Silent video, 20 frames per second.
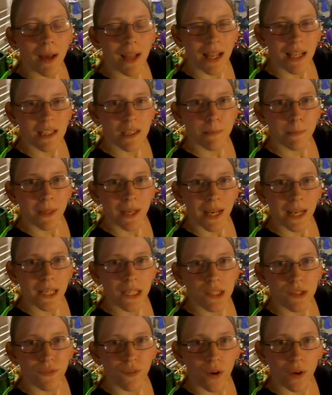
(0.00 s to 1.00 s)
My lesson
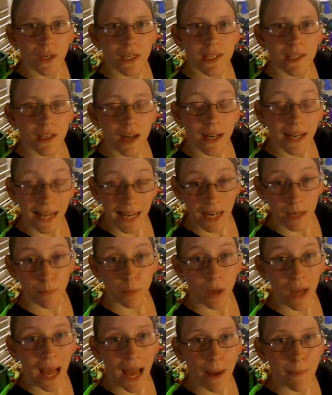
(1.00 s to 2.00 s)
plan is focused on
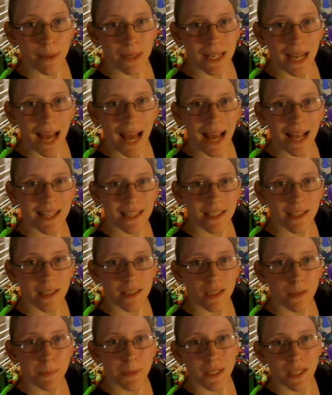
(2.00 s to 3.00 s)
animal habitats,
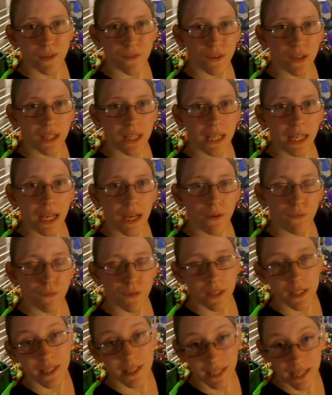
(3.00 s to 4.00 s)
specifically
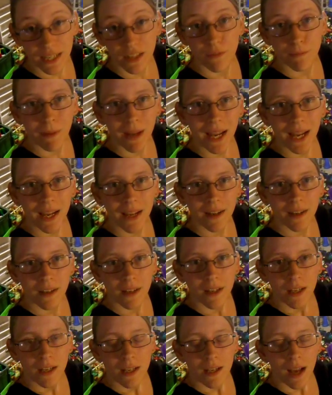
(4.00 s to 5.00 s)
for the state of
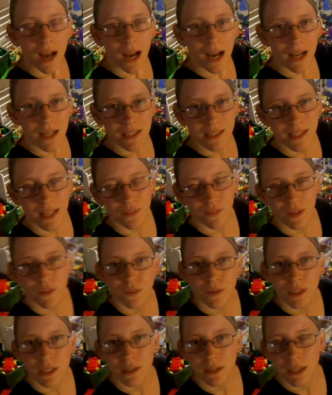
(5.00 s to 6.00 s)
Maine. Since I've
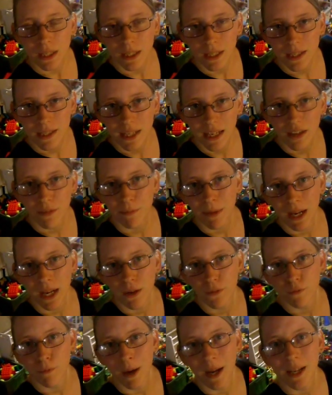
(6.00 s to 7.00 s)
lived in the state of
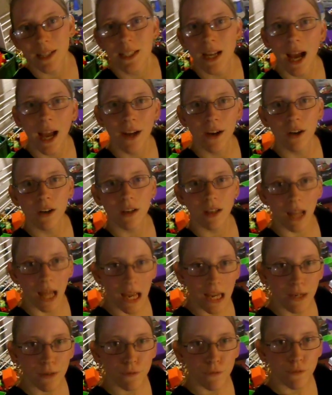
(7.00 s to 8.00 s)
Maine for my entire
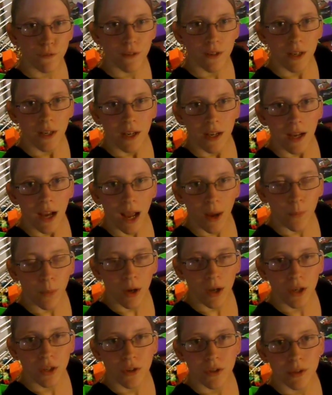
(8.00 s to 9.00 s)
life, I
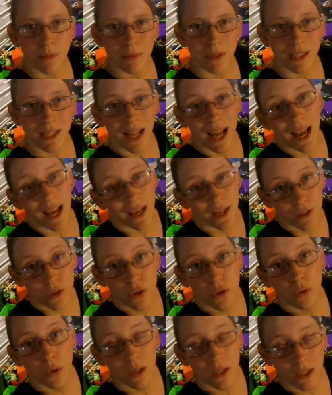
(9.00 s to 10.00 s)
want to do something that I
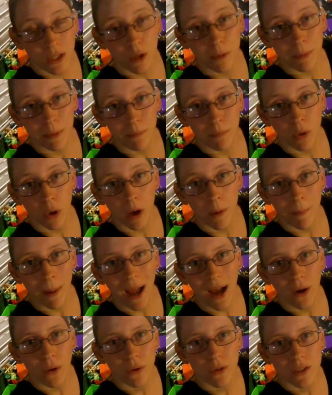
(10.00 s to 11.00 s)
knew a little bit more
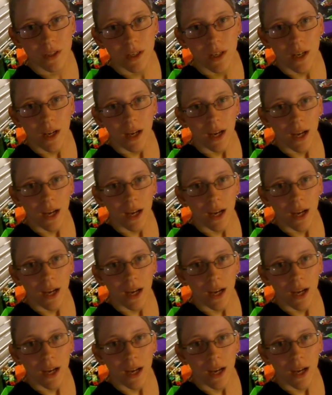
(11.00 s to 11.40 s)
about.